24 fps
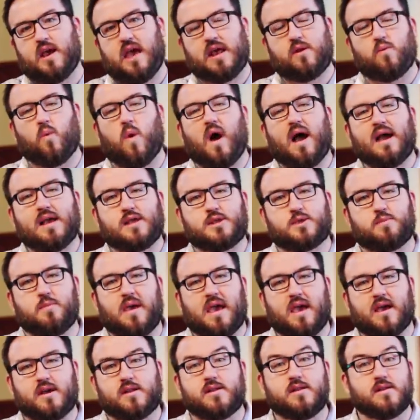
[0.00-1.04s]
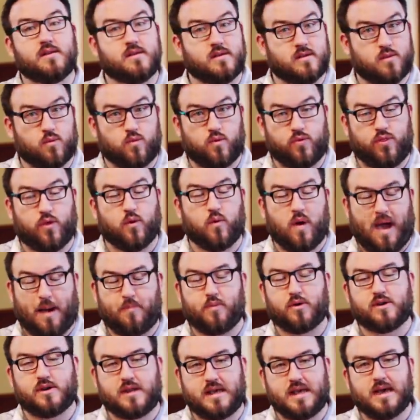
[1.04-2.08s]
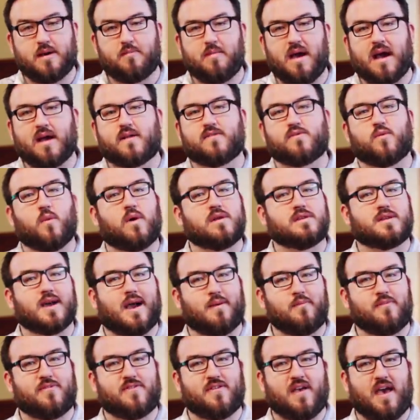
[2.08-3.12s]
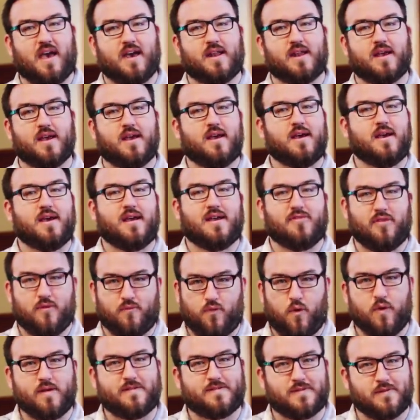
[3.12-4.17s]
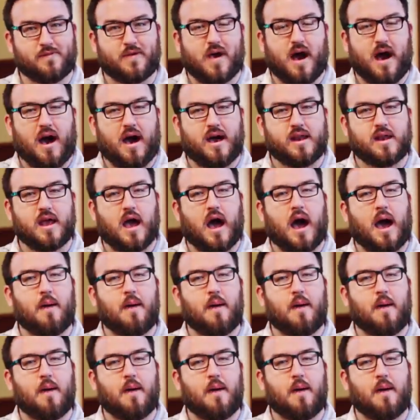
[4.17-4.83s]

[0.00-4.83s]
and wise man, the rapper DMX one time said in the voice of God,